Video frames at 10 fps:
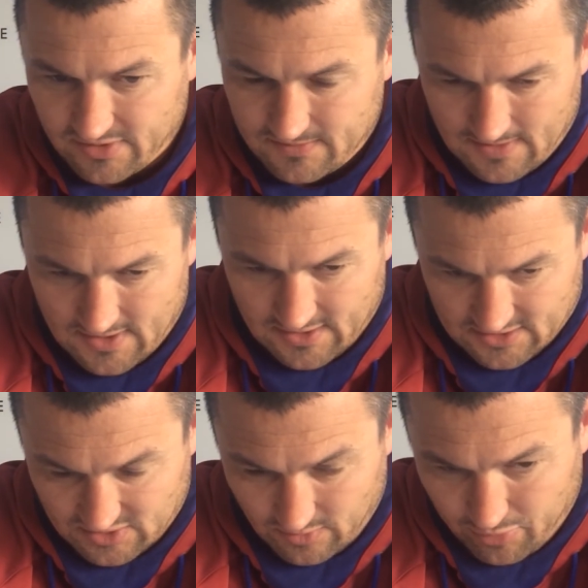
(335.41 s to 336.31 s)
But
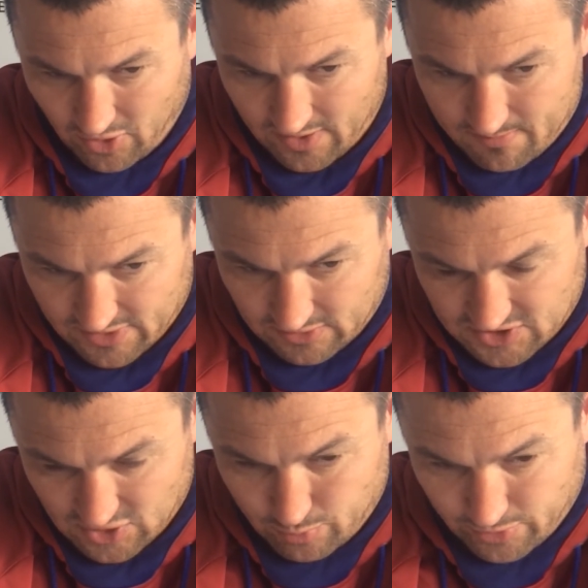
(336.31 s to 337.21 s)
so we brought in
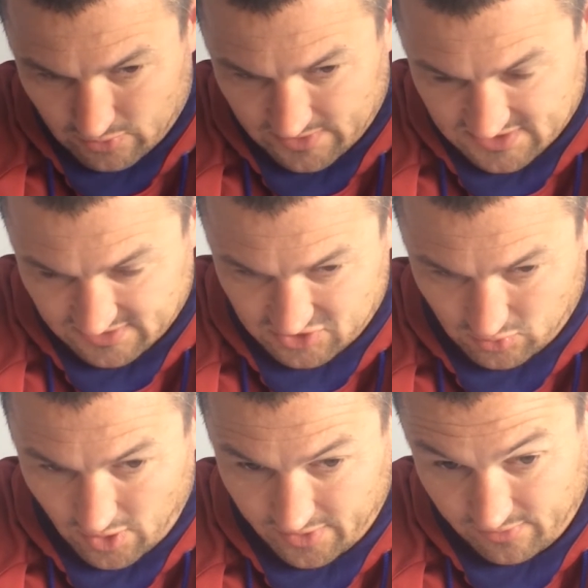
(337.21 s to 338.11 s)
Bill Tupu into the
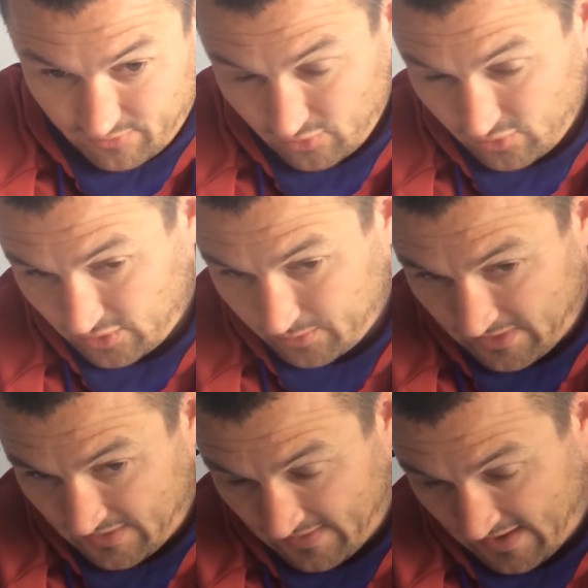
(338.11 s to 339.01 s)
squad, and Arundel
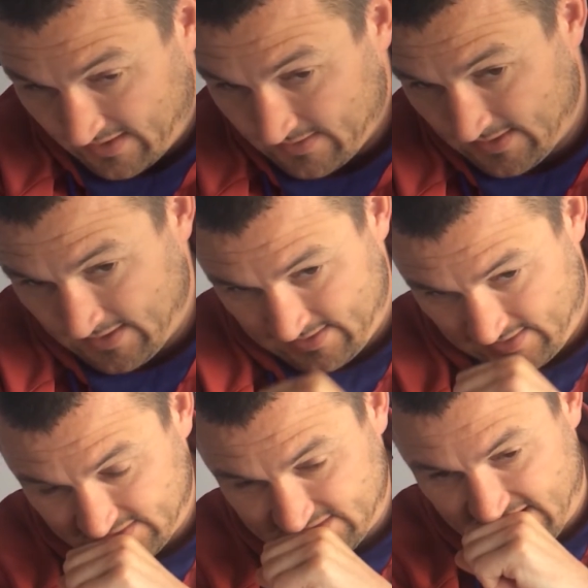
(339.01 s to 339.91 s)
will be in there
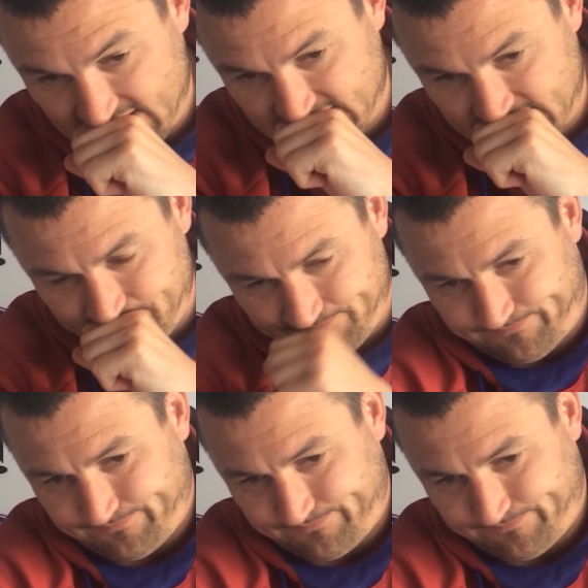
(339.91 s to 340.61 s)
in the centre.